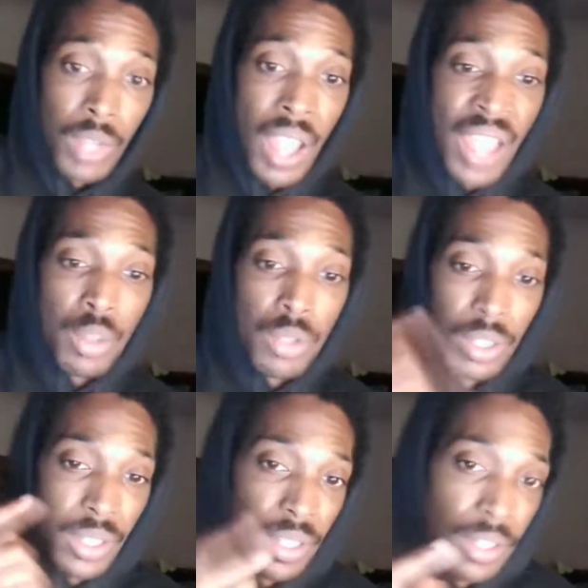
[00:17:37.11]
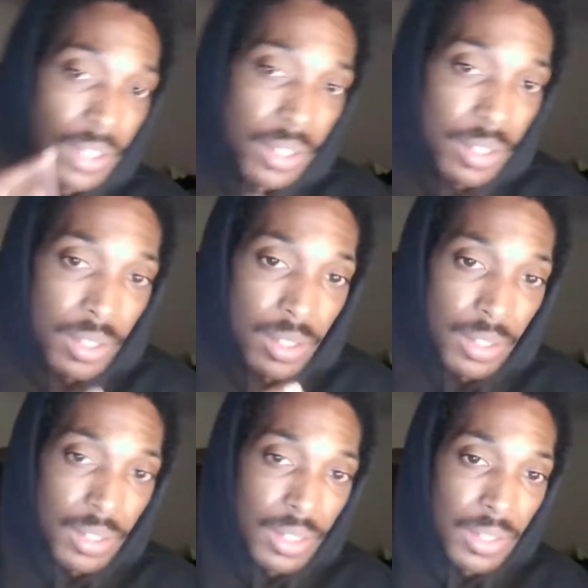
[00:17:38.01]
I used to listen to
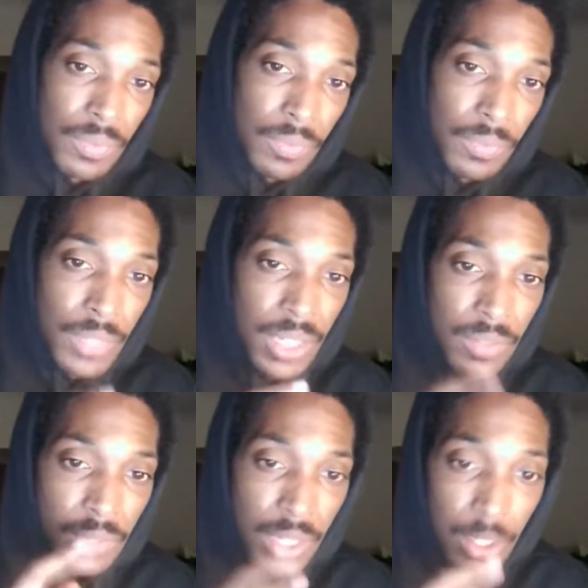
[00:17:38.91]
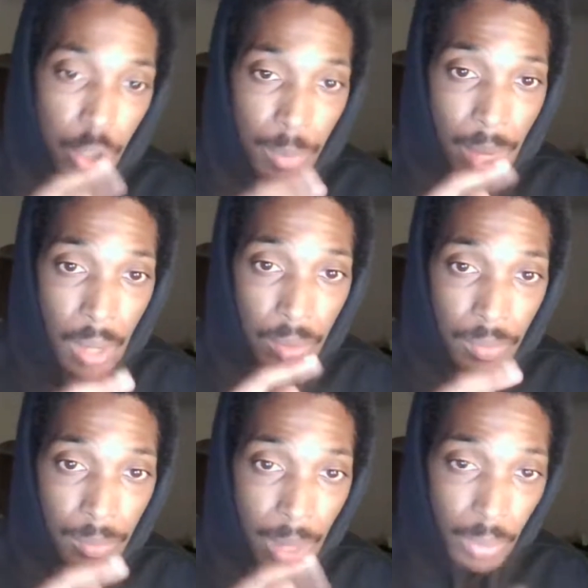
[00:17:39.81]
this video
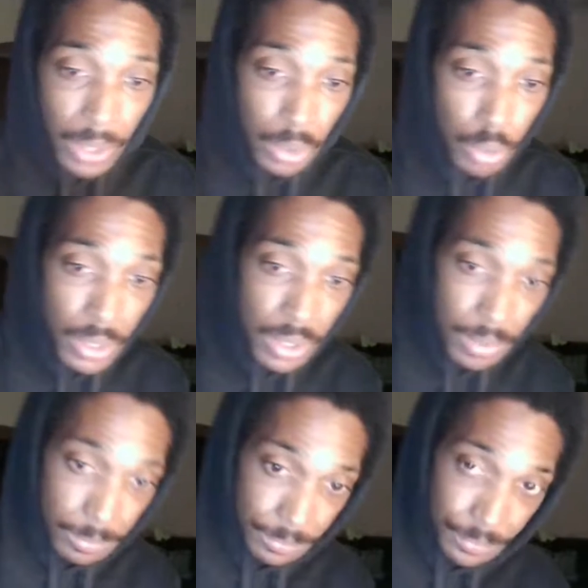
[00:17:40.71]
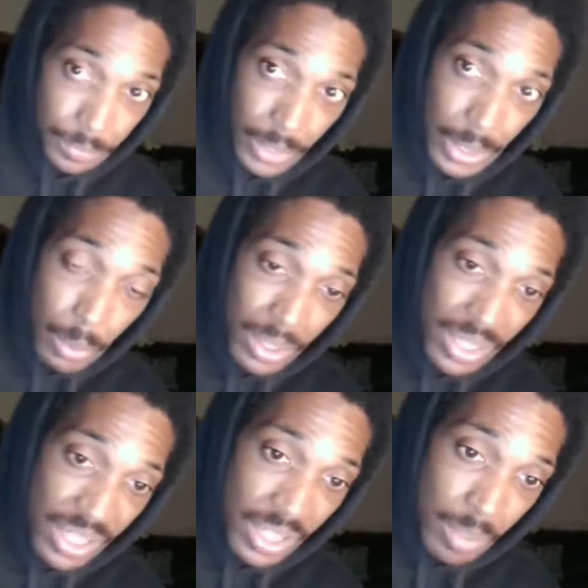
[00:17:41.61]
about Ray Lewis. It was
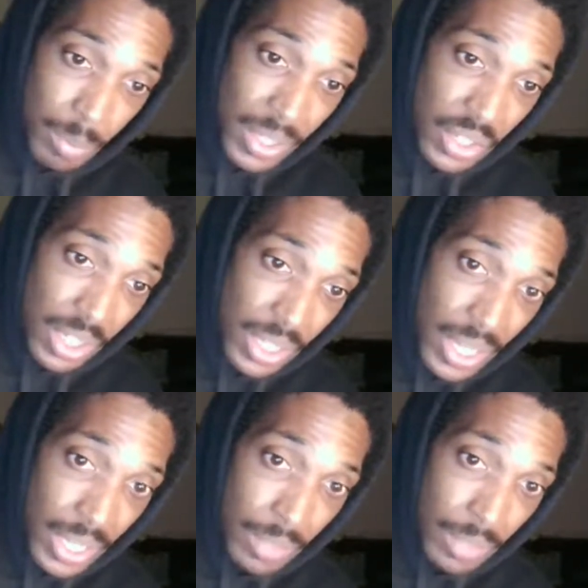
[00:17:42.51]
this speech he gave